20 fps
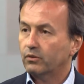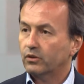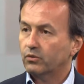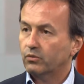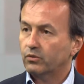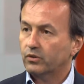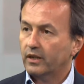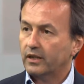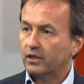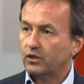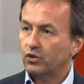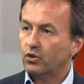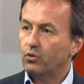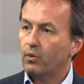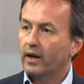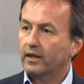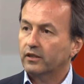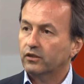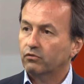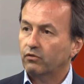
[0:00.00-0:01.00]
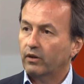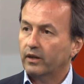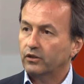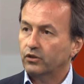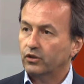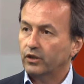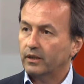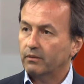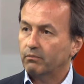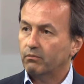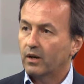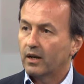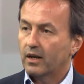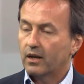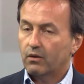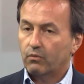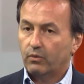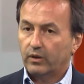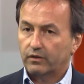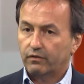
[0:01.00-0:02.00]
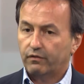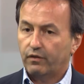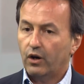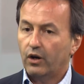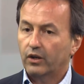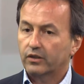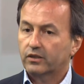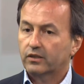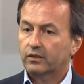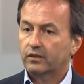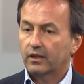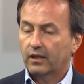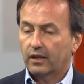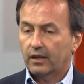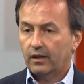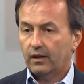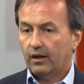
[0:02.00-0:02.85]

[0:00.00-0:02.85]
which was a US regime, which first